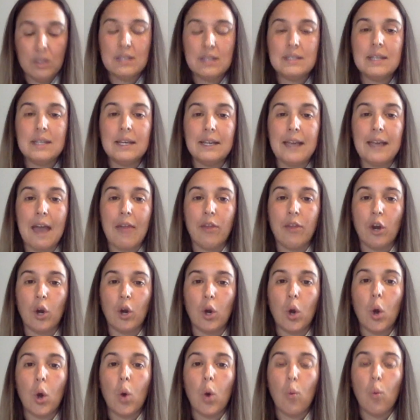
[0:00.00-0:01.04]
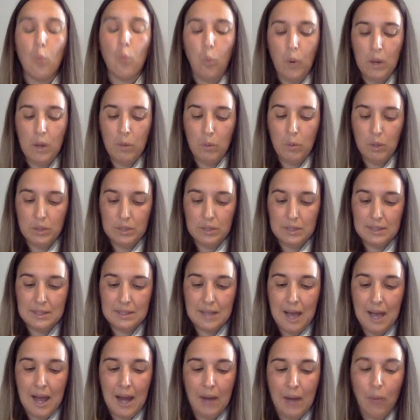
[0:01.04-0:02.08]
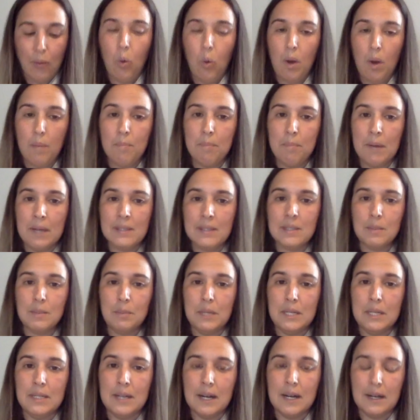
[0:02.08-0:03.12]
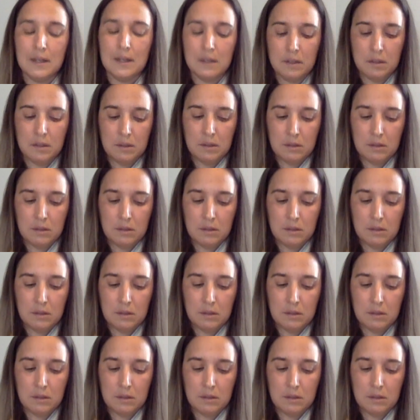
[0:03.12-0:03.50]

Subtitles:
Together, we will decide what must be done.